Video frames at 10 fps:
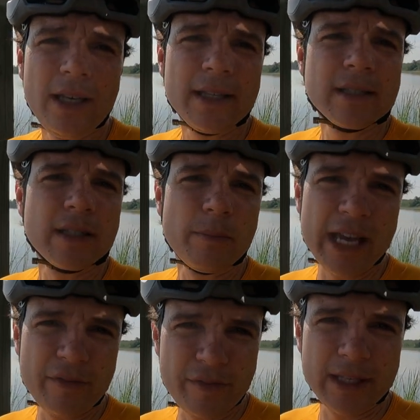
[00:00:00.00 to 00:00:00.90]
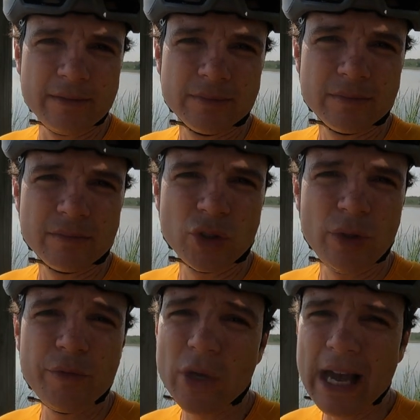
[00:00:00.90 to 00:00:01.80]
It's the bike fit. So
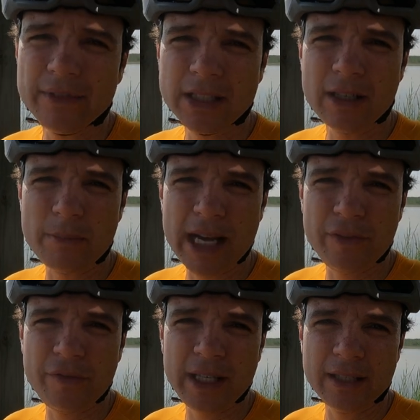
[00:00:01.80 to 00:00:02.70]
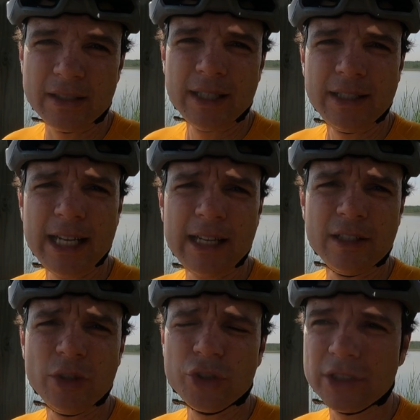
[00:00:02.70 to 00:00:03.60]
if you haven't done a bike fit yet,
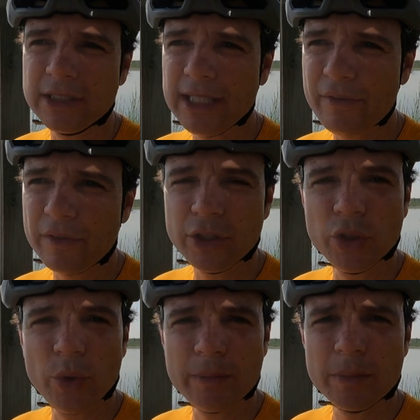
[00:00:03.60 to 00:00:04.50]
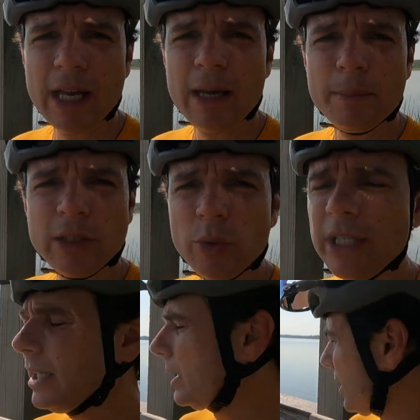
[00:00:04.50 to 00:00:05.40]
you should definitely do it.
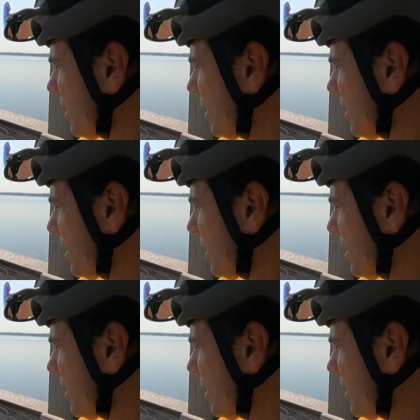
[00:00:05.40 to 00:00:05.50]
Between